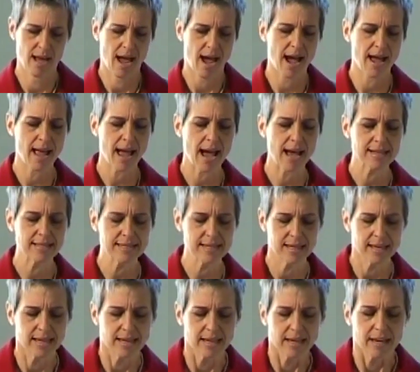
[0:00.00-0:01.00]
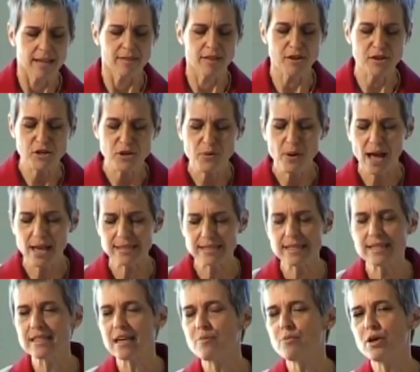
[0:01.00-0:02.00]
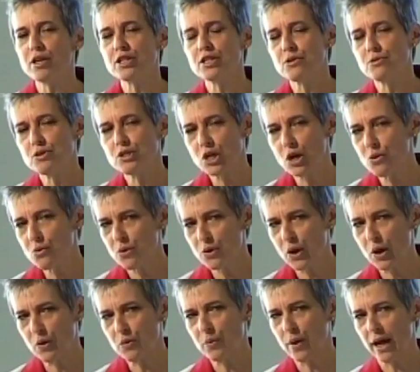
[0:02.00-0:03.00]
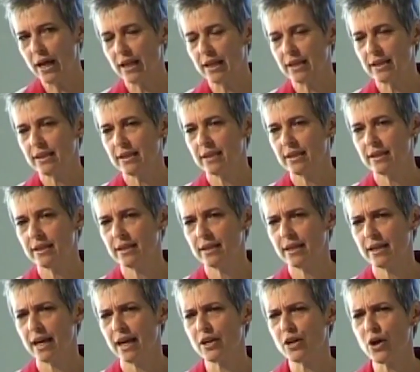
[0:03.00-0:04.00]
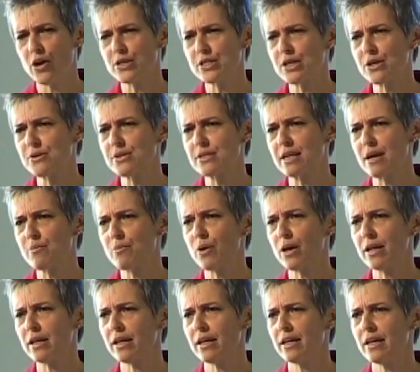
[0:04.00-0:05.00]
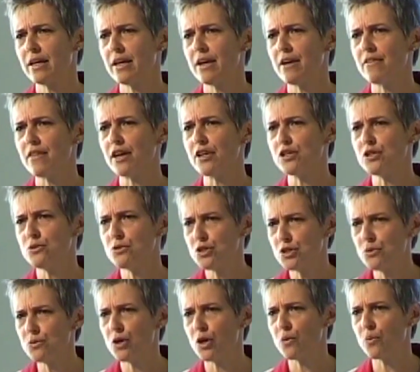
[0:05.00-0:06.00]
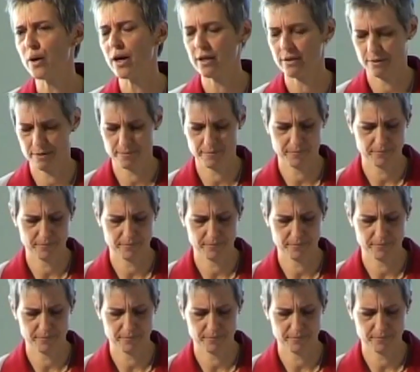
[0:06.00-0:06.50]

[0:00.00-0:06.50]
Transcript: I ask that you ask someone you don't know well and also someone that you do know well.